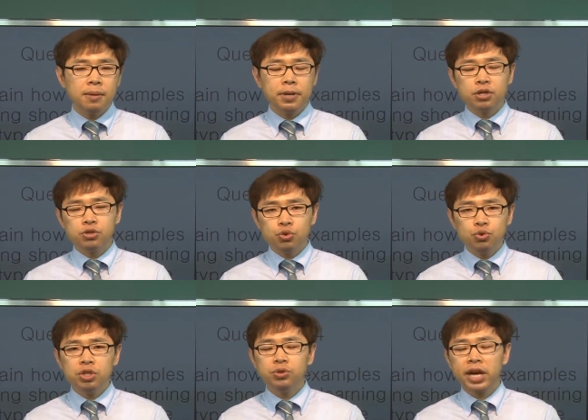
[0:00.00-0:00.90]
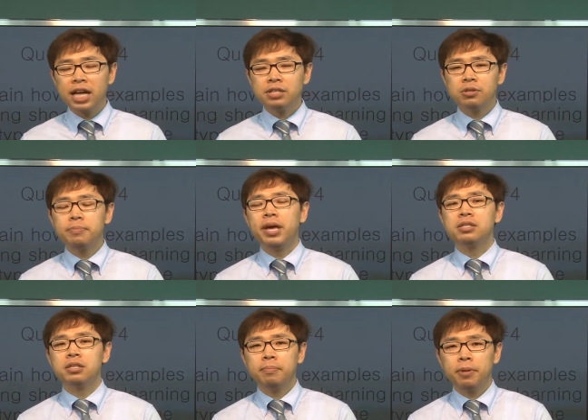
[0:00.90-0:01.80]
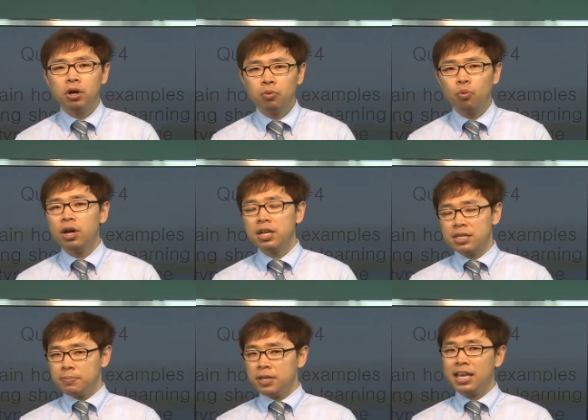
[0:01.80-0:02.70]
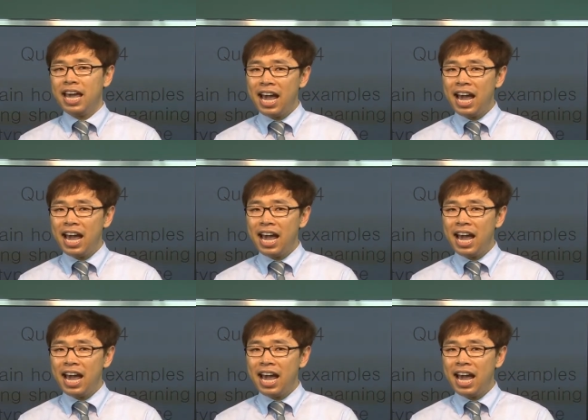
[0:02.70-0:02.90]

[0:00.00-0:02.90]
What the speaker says: because you need to answer based upon what is being